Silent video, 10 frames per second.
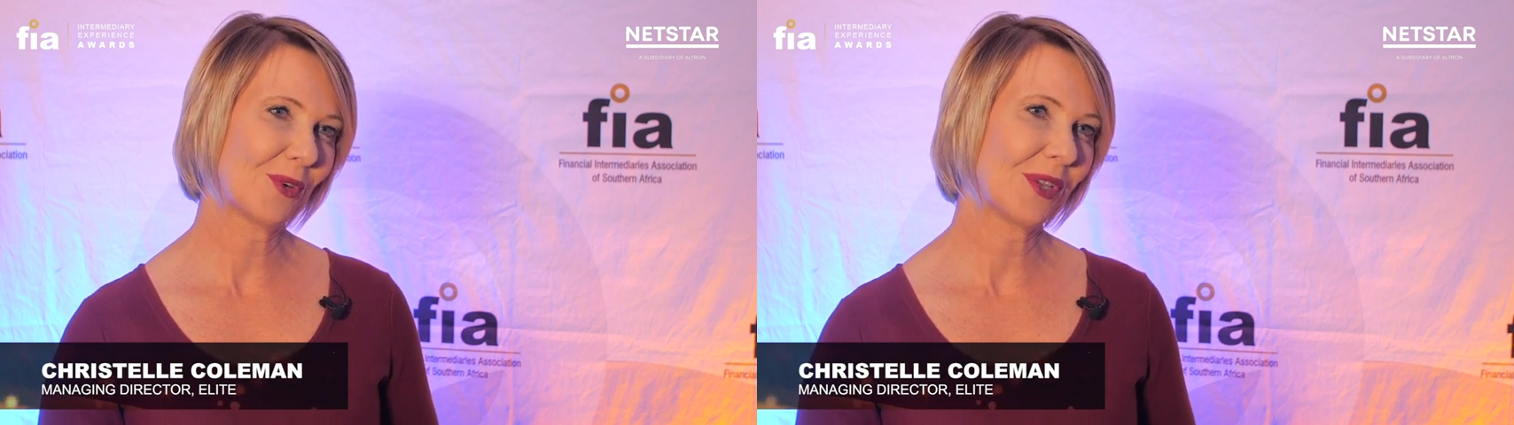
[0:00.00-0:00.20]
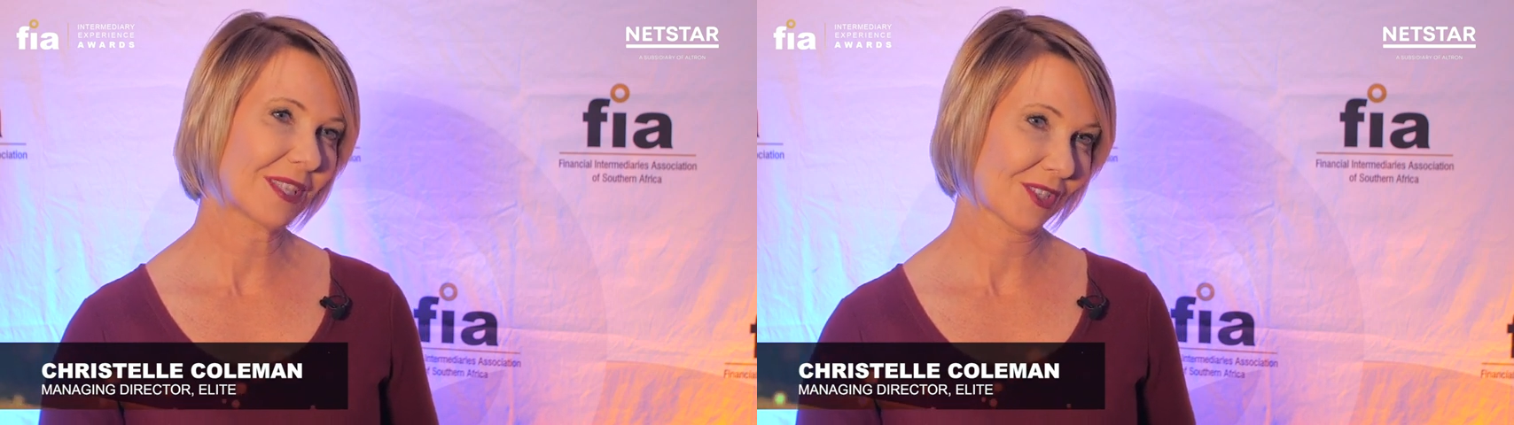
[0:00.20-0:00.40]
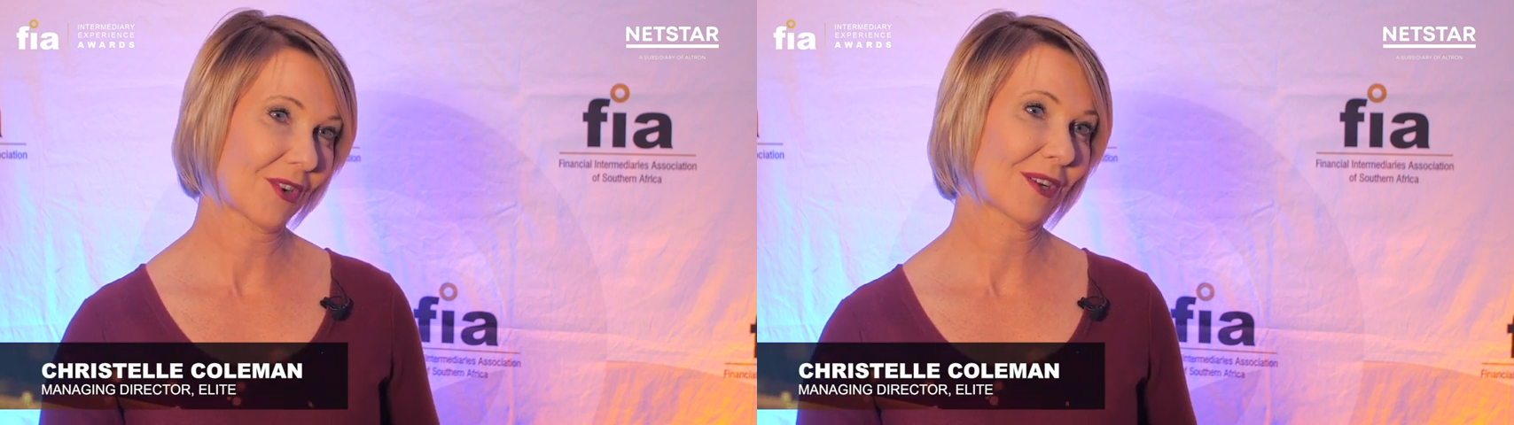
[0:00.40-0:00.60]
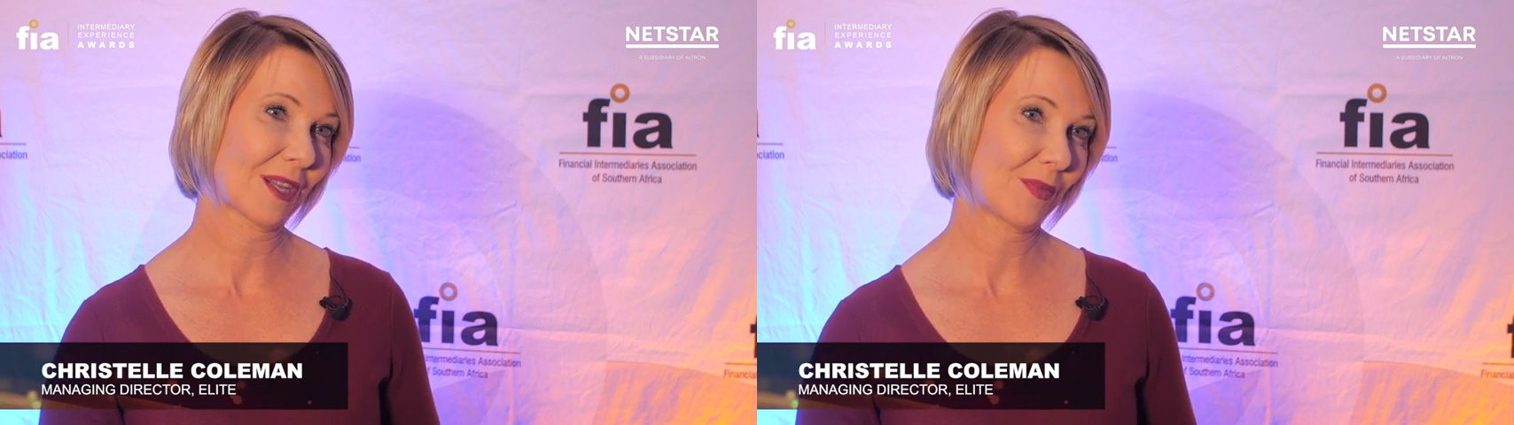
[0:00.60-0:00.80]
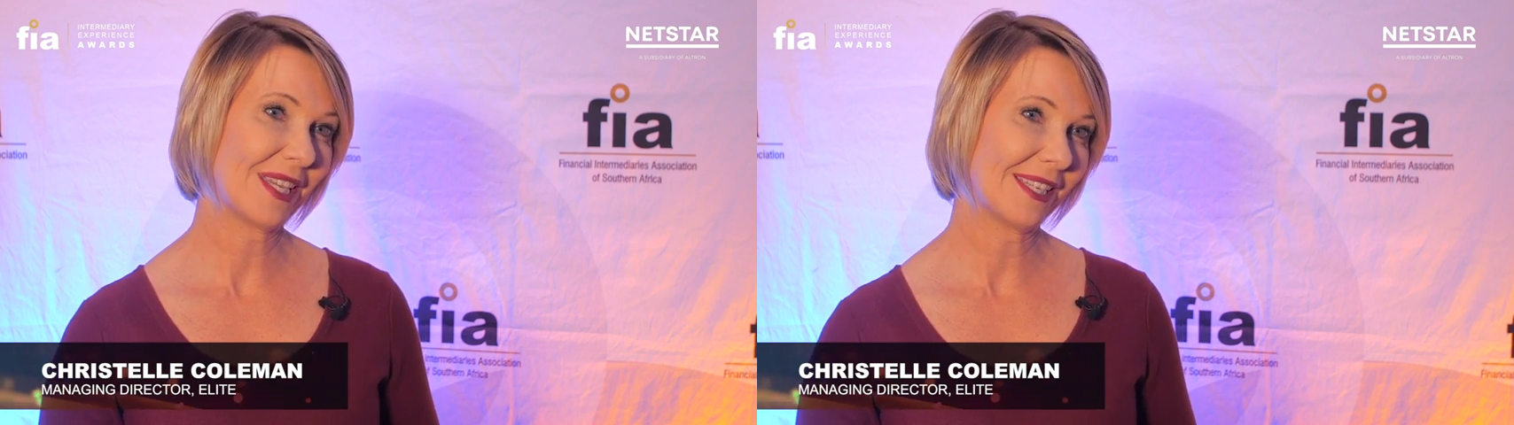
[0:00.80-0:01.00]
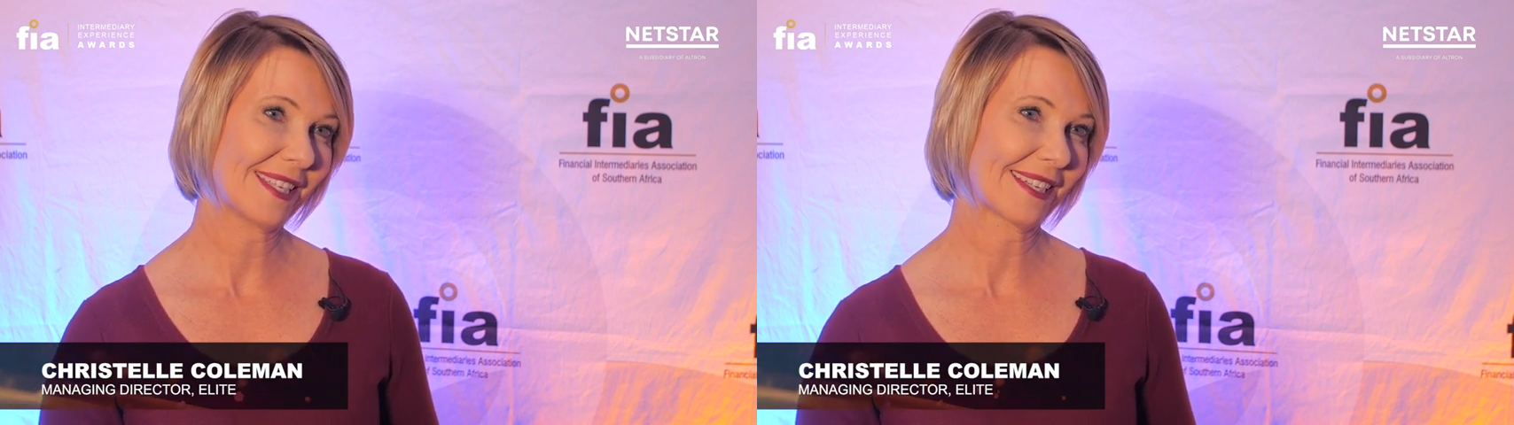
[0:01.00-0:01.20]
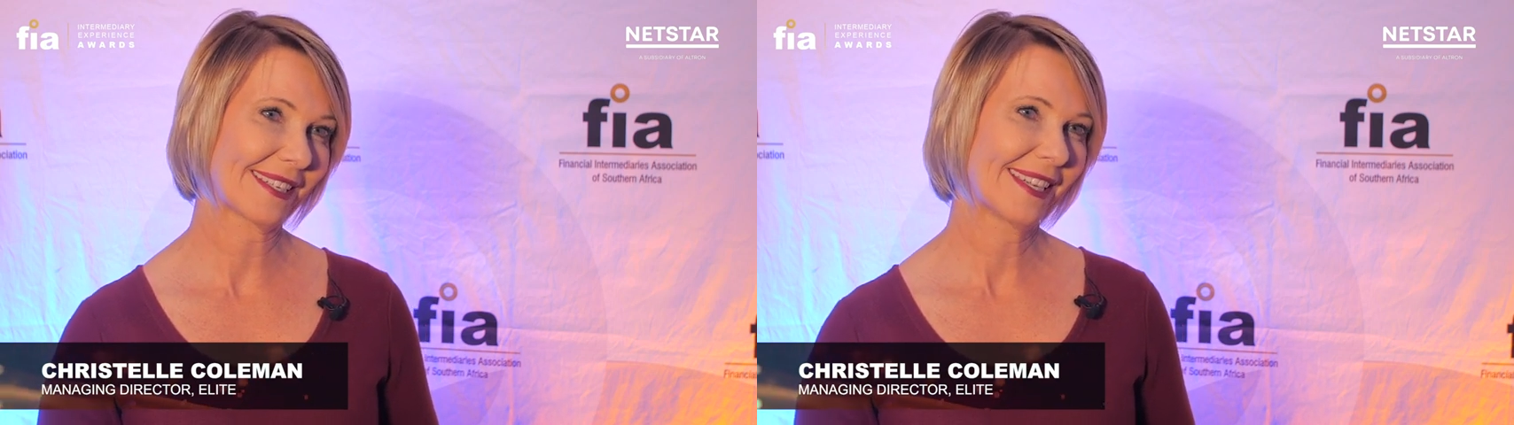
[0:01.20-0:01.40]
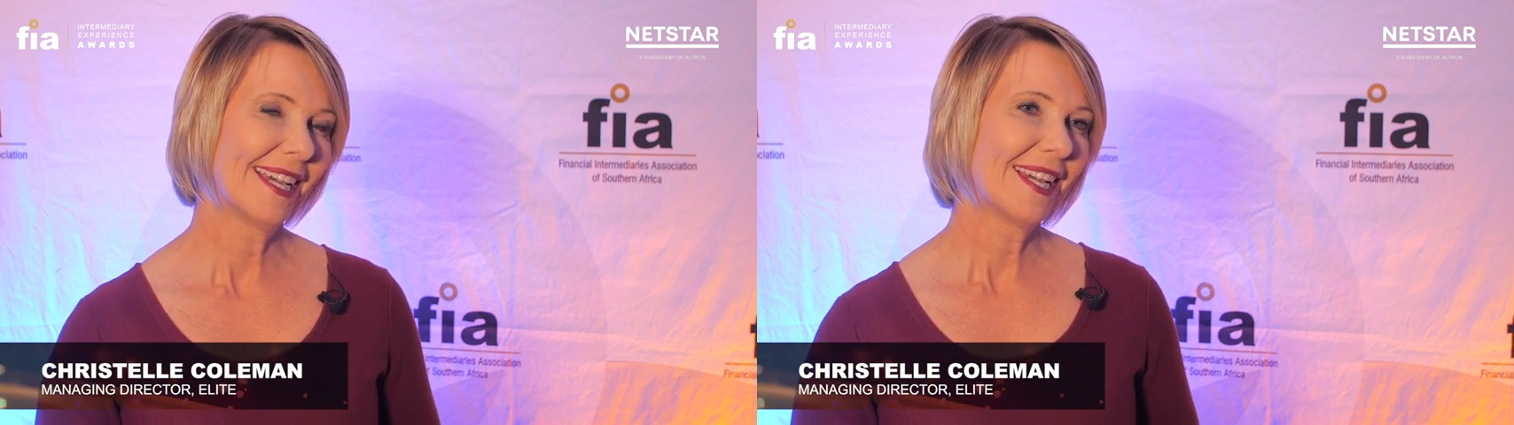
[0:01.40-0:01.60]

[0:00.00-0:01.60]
doing the startup easier.